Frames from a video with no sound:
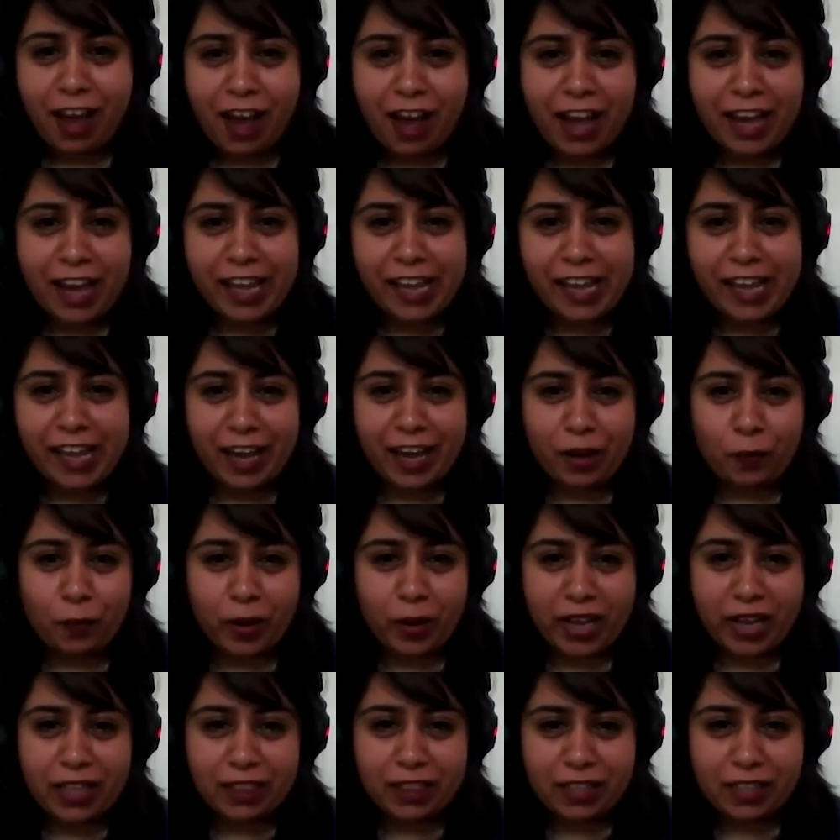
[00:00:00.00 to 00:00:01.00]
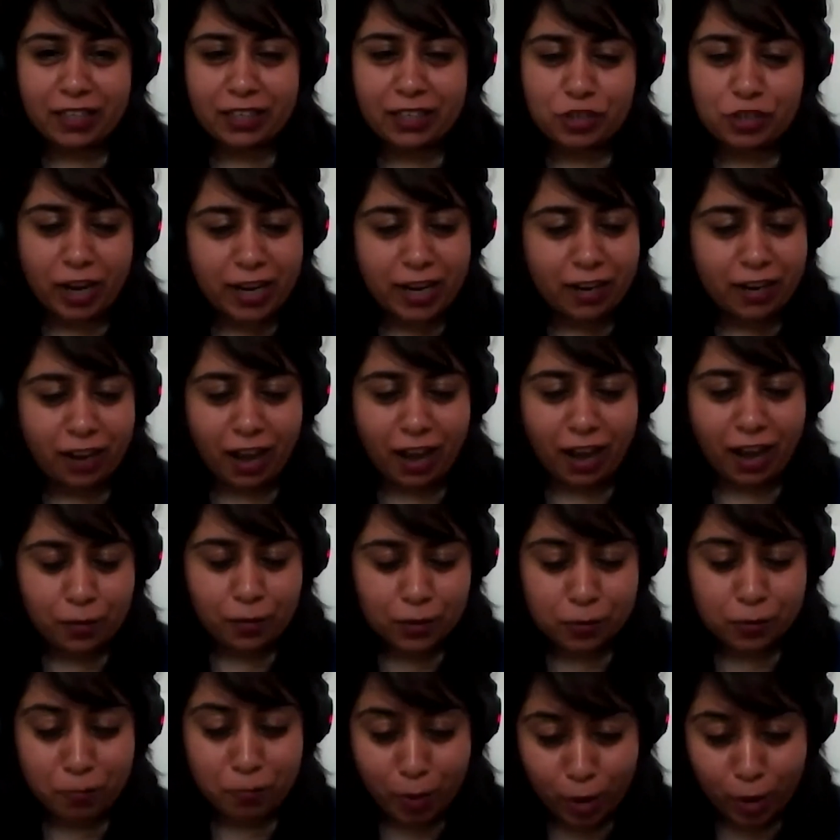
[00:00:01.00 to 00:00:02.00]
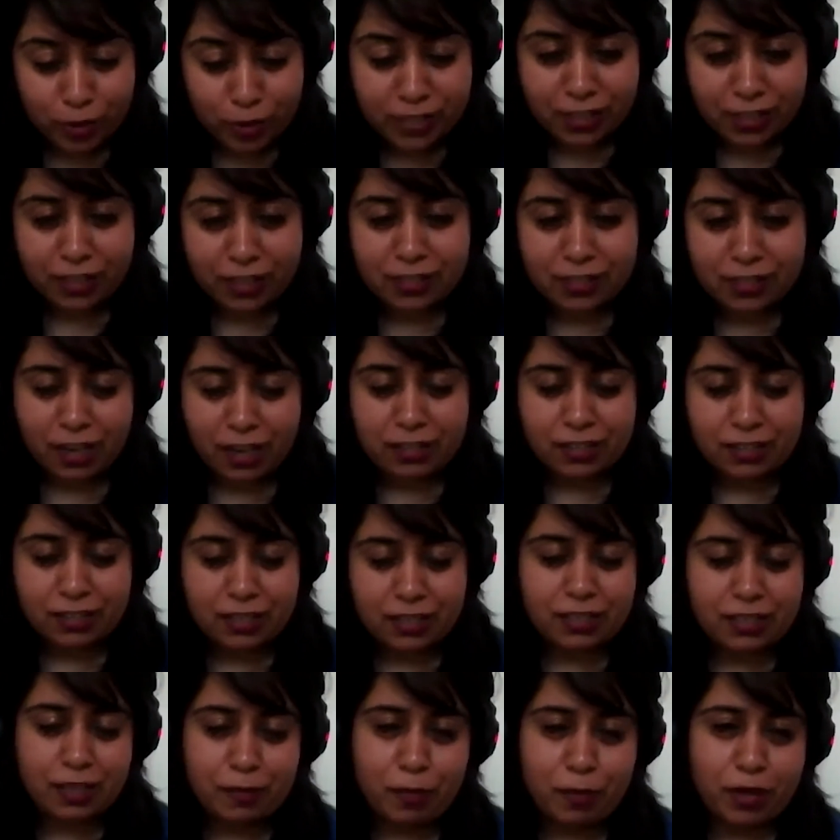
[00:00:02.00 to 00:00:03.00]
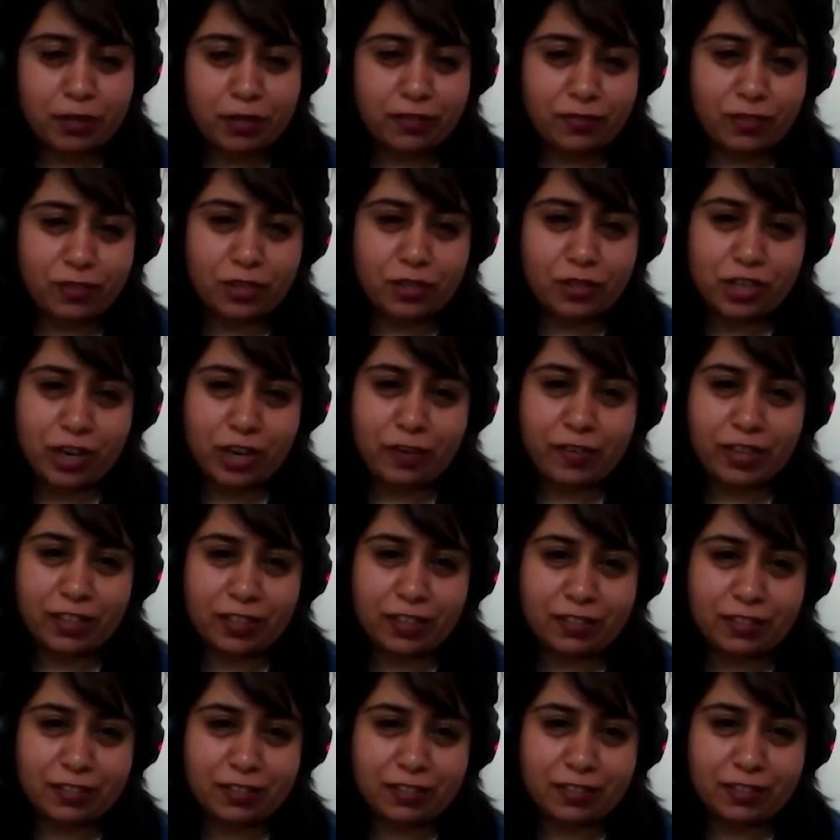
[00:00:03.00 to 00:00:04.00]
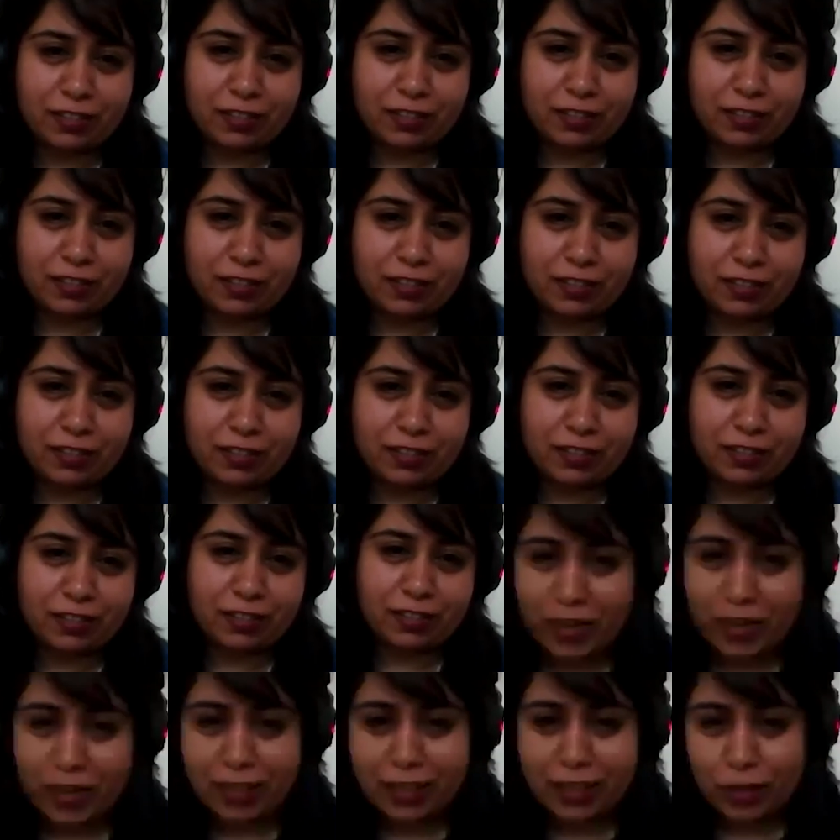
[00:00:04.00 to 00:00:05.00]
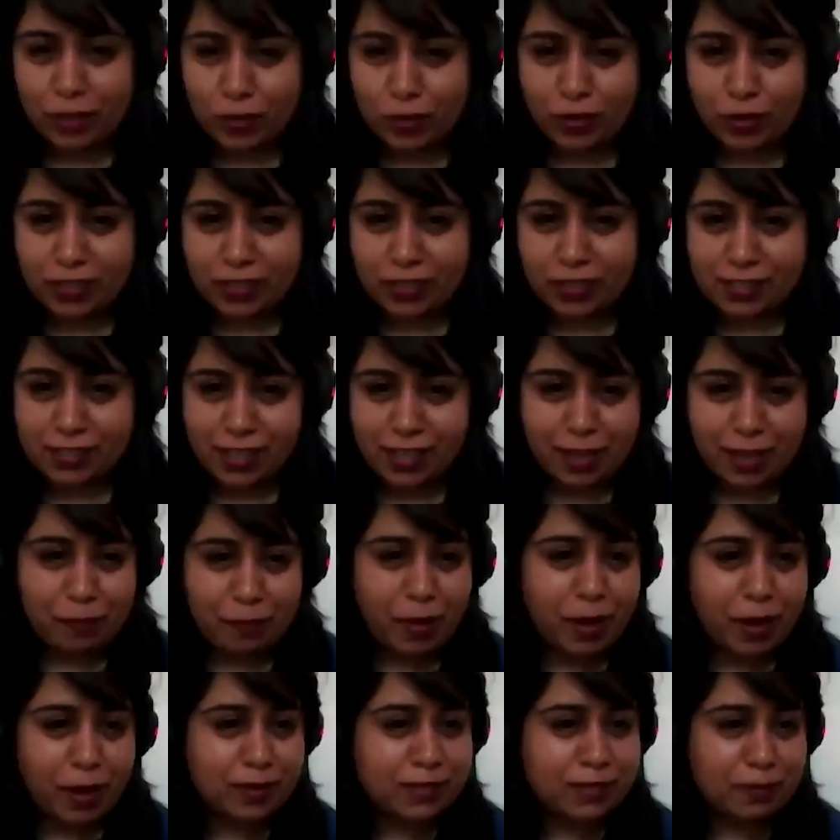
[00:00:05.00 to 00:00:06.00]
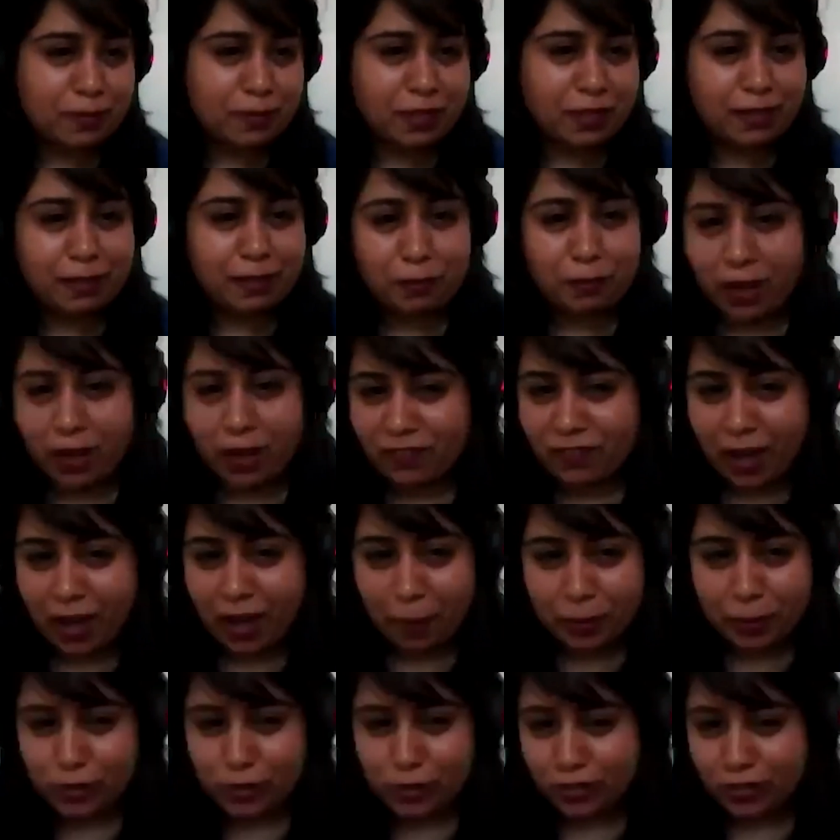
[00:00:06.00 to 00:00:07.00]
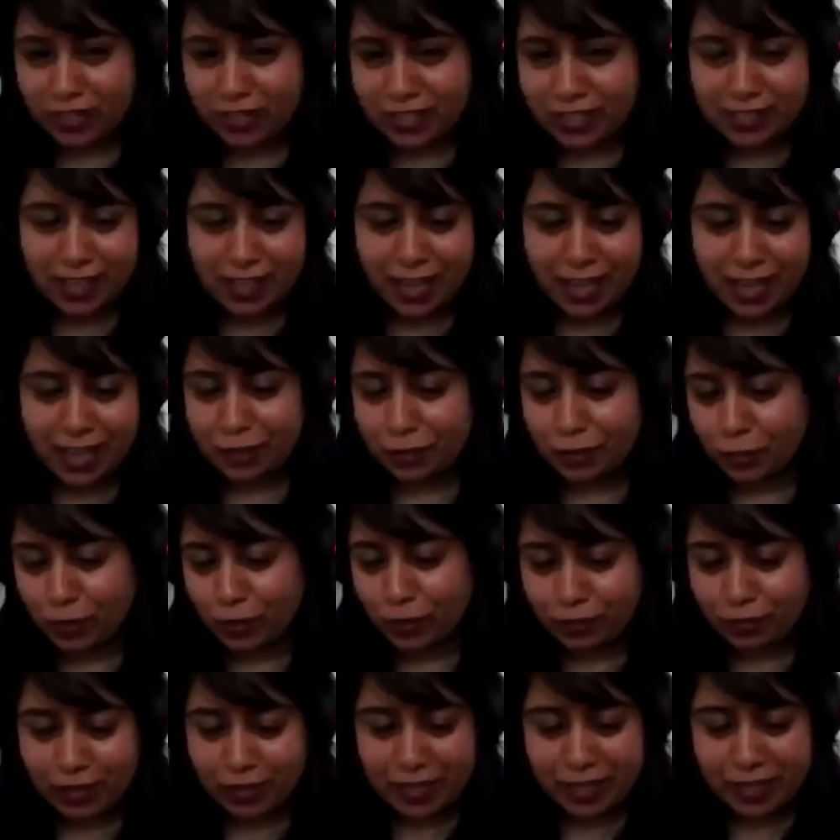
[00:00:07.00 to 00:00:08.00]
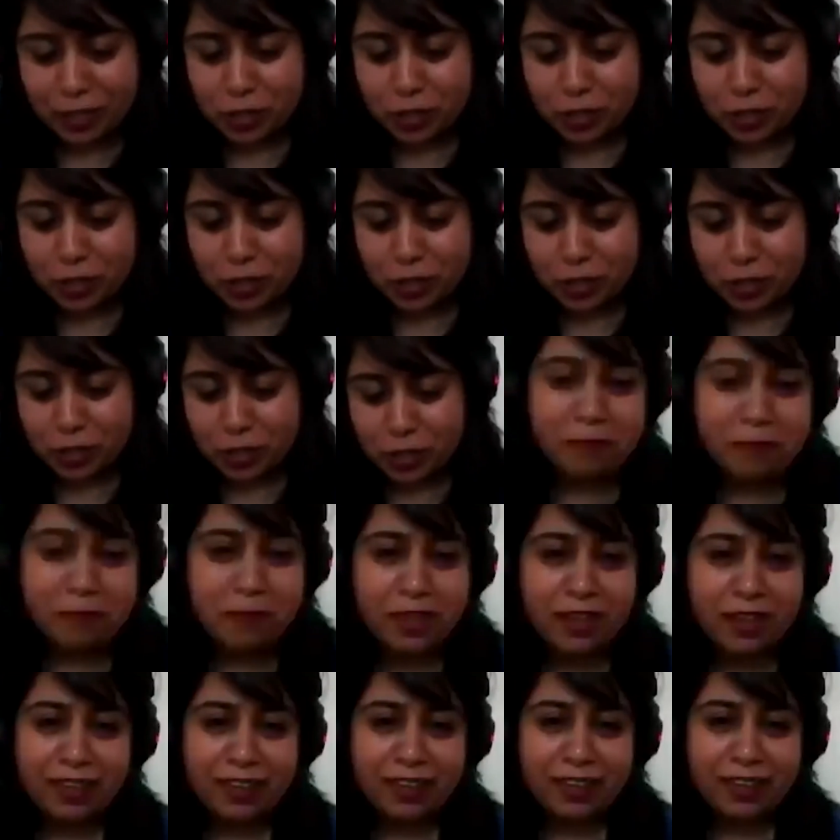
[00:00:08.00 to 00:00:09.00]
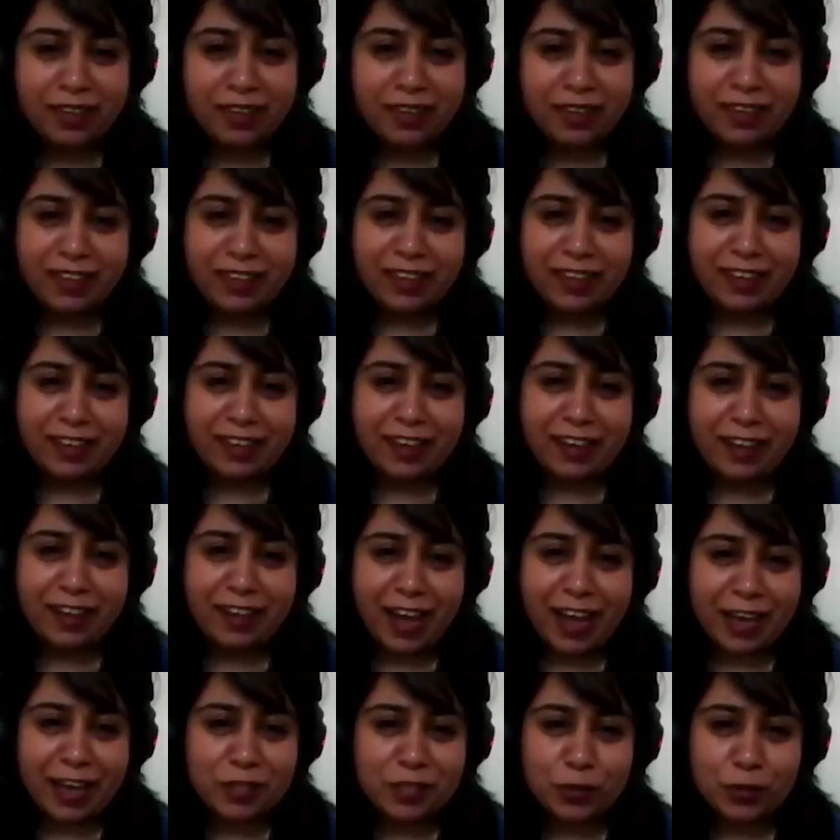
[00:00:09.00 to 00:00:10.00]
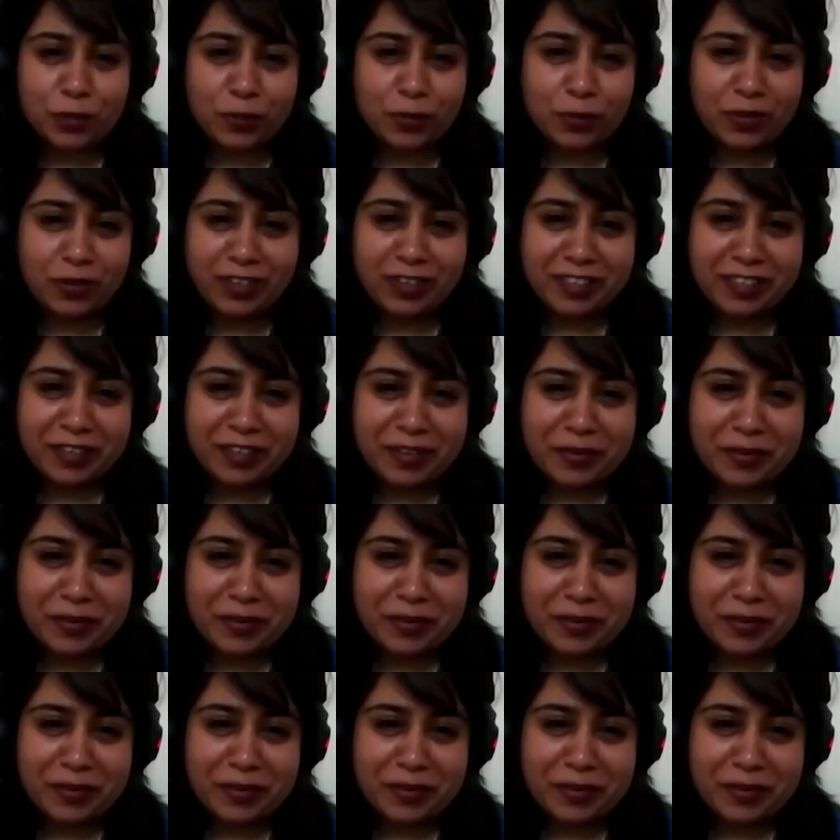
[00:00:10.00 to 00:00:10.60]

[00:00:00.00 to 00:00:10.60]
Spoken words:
In the trailer, I was most excited to see both of you sharing the screen. Is there anything you can say about something that might have happened on the set or the relationship you share with him at all?